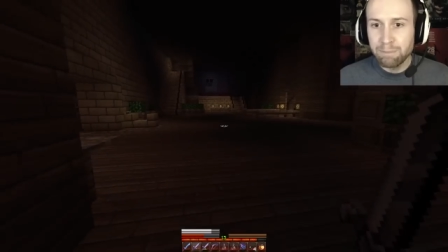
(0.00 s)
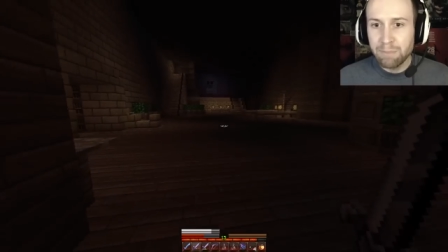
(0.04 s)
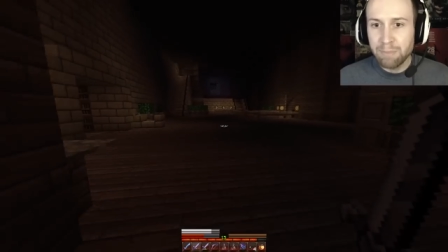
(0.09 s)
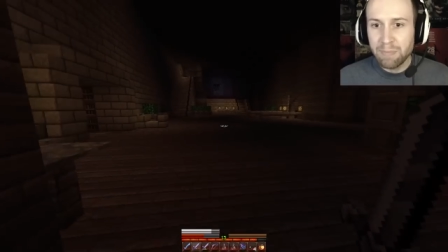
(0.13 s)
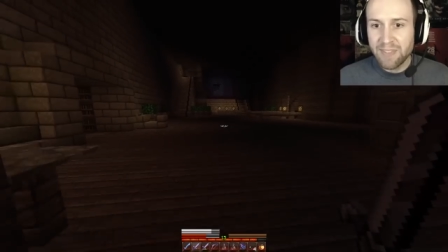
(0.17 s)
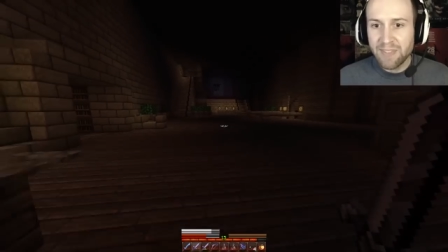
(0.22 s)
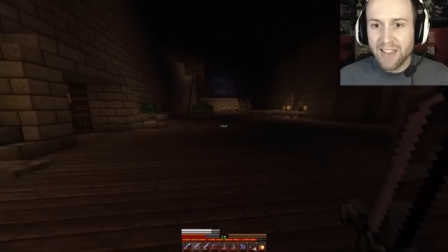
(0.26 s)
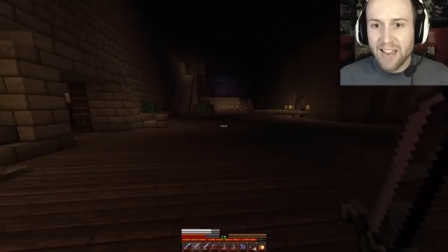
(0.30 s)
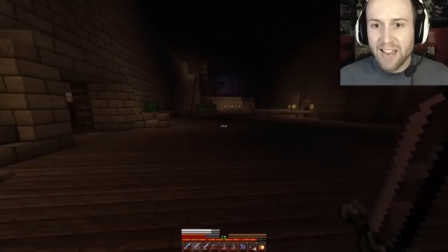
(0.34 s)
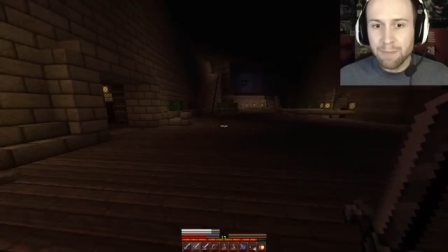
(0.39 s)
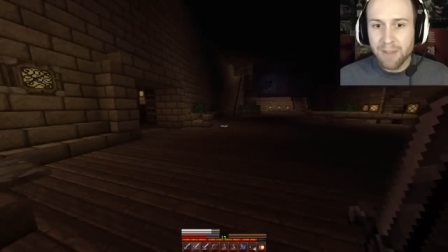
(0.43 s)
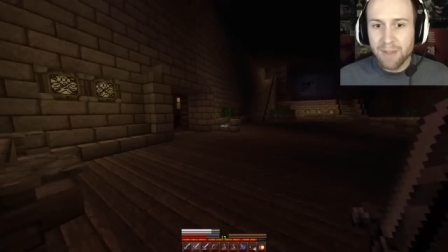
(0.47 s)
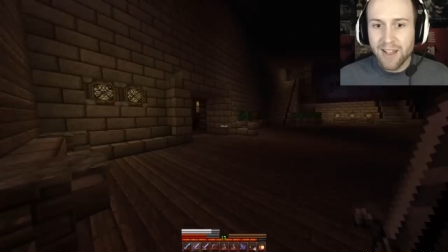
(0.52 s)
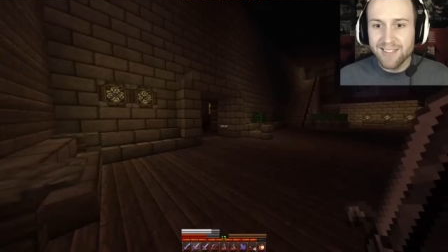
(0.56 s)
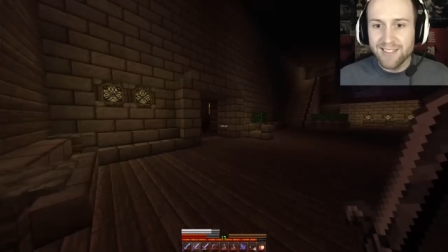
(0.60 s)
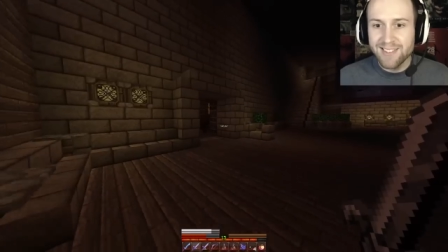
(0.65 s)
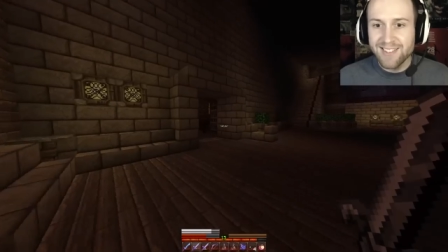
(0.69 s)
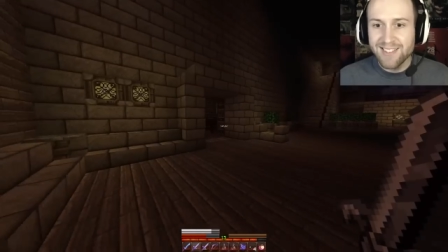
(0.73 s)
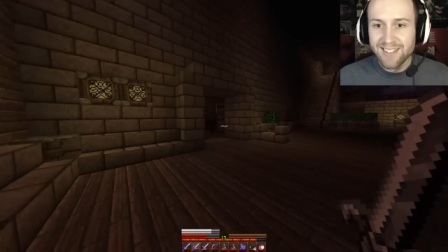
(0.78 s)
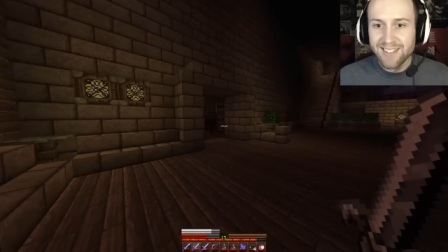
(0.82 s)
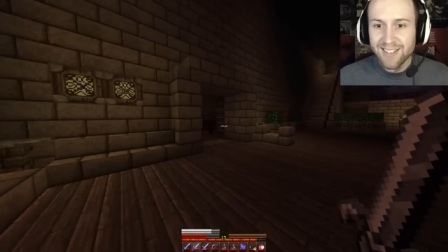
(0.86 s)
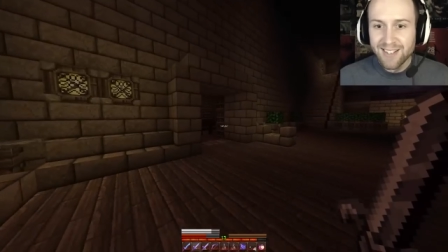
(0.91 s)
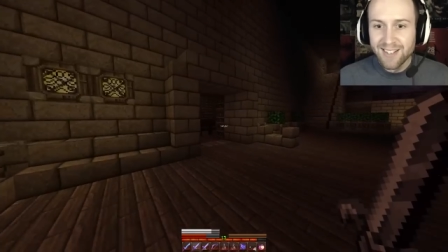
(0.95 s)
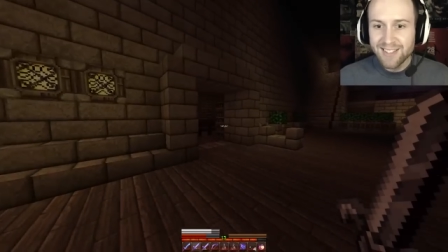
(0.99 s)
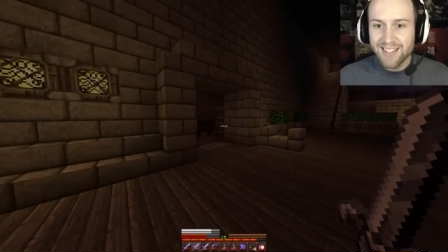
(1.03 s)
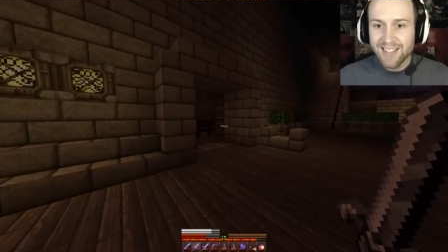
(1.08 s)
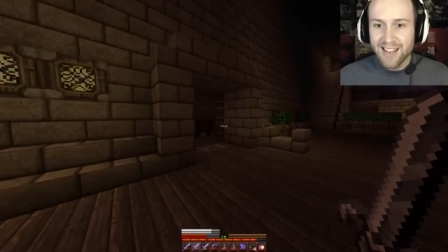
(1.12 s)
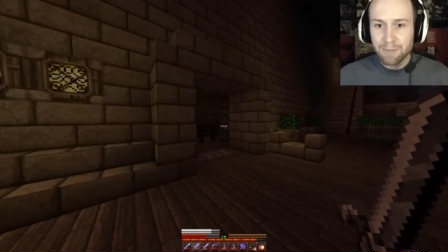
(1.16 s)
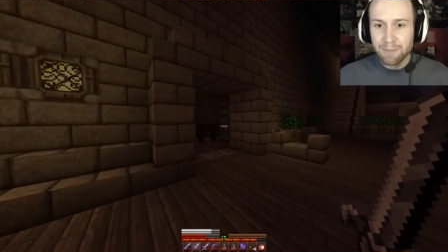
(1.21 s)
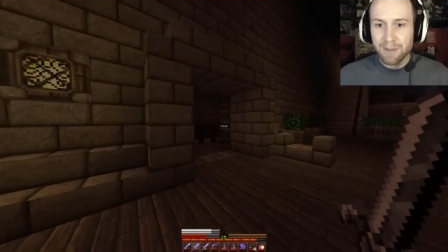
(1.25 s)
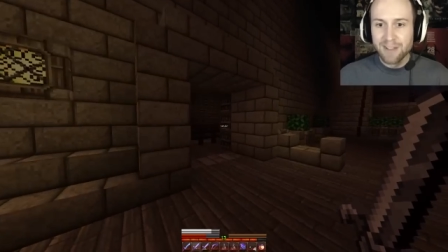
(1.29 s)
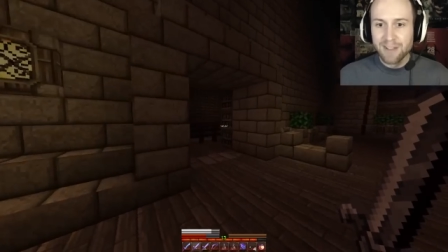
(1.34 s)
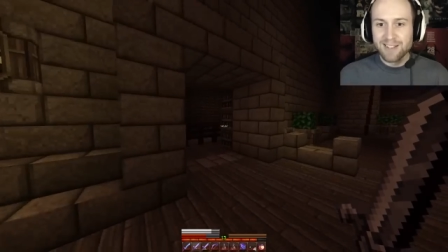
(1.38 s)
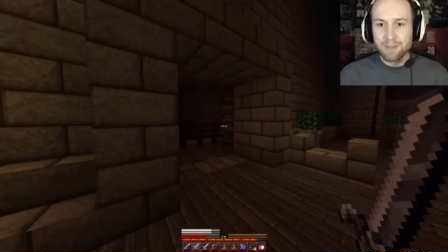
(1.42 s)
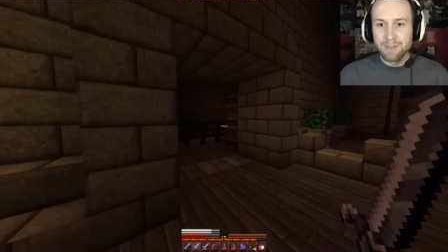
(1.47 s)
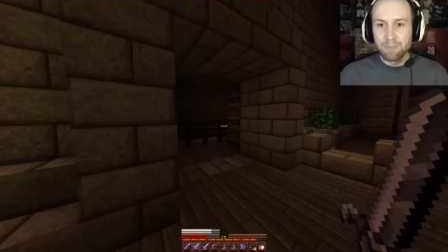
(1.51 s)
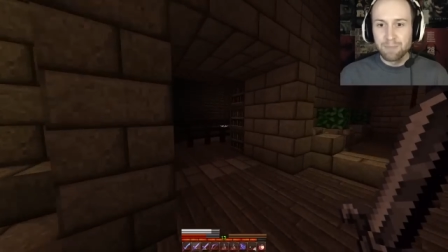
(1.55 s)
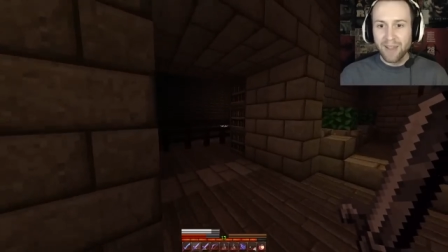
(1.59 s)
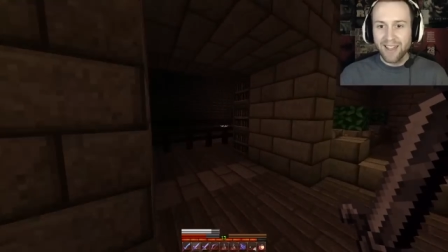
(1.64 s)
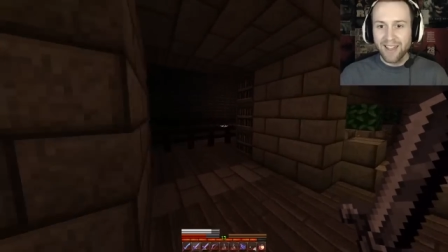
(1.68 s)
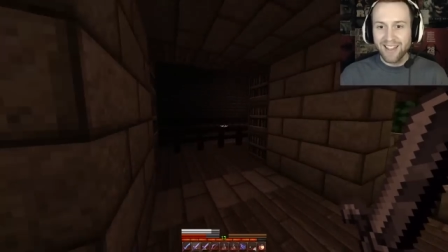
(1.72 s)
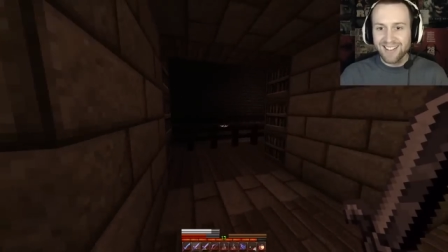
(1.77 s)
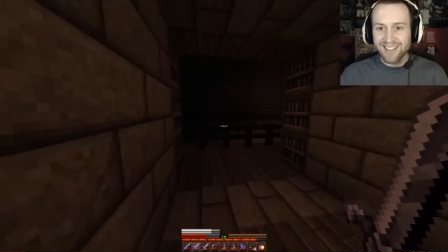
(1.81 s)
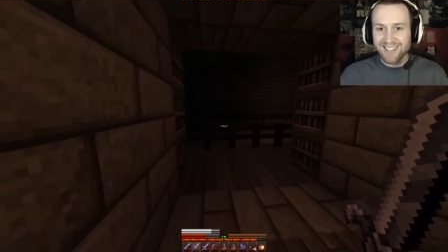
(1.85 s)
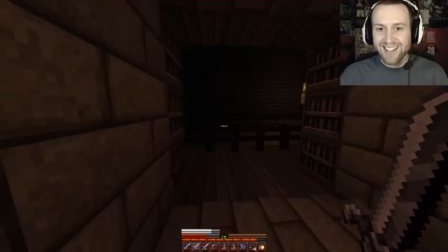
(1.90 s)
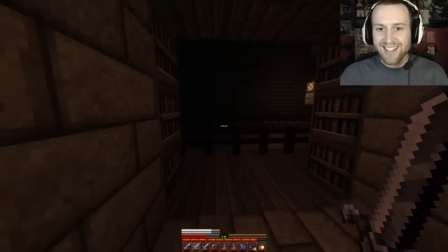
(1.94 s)
Demons! Demons and
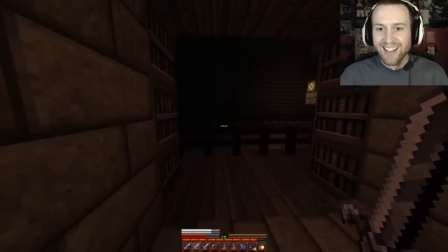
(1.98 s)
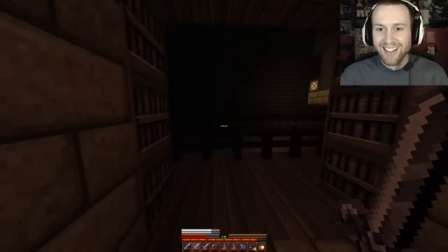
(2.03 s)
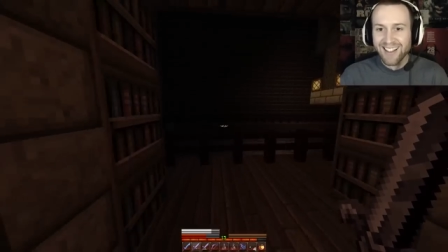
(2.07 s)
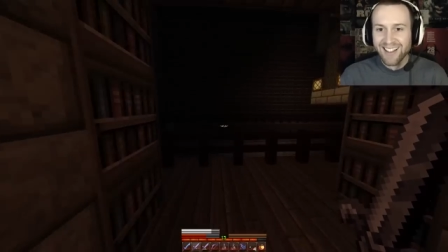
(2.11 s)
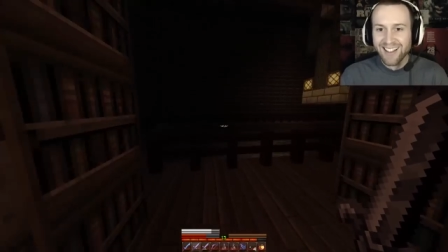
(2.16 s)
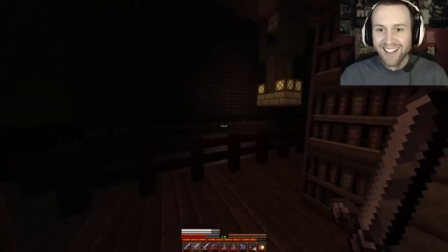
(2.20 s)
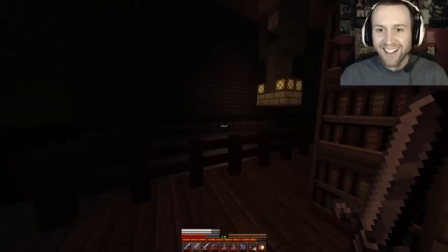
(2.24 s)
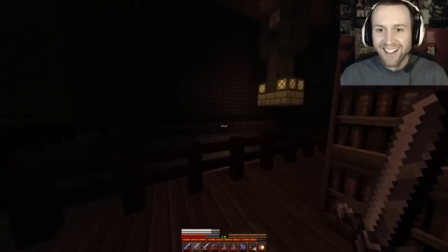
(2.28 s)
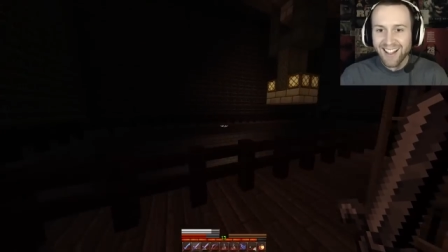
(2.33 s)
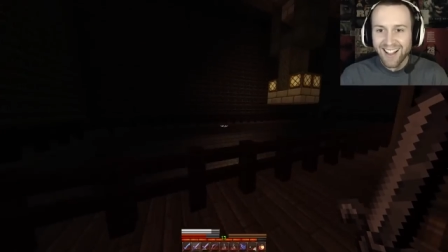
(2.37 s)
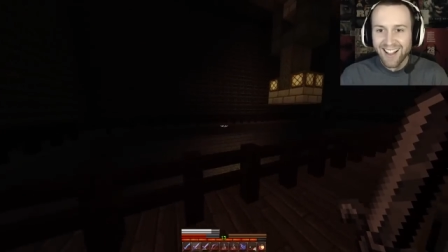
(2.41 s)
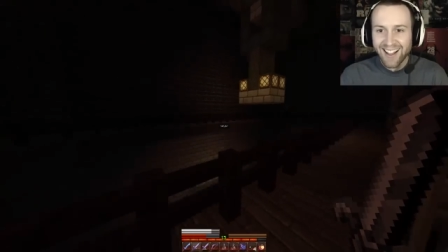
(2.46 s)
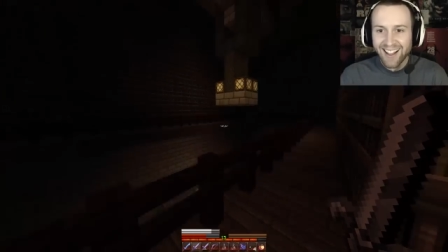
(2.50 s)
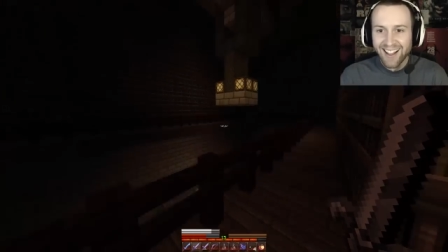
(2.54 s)
pigs! Oh, he's like,